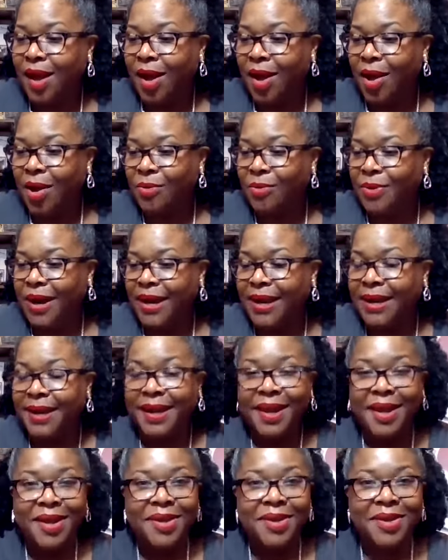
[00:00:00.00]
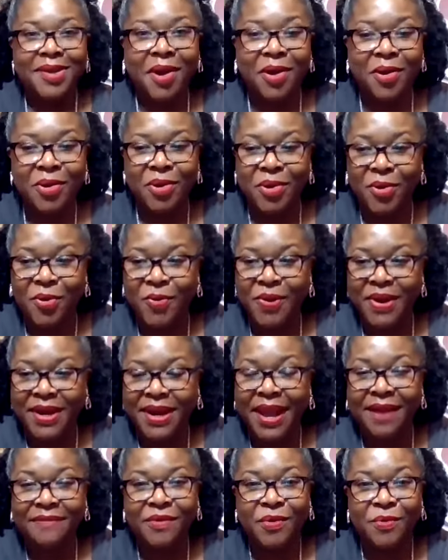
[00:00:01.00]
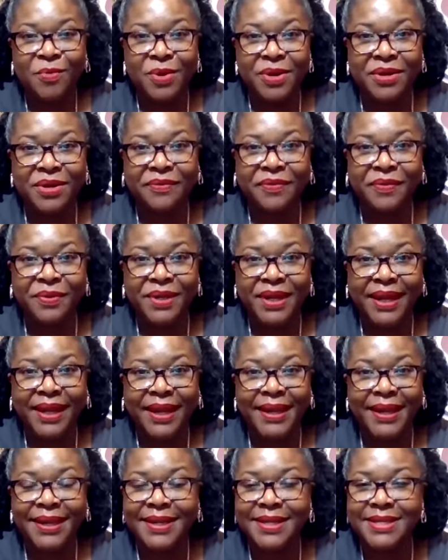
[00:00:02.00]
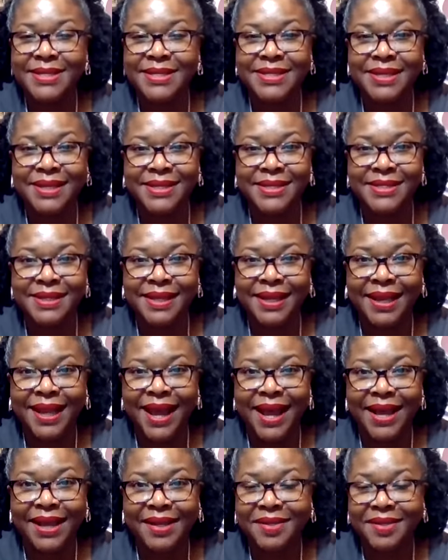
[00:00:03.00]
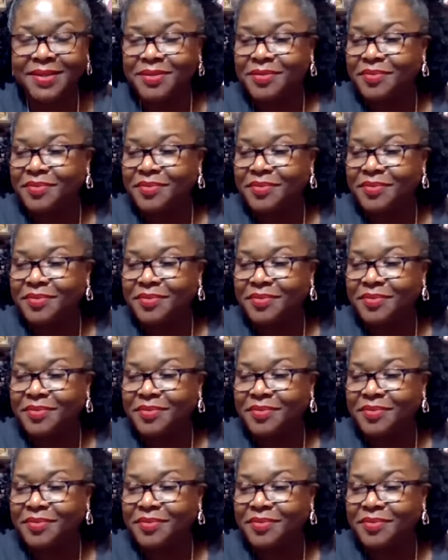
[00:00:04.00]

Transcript: All right, y'all go and have a wonderful day. It is 6 o'clock.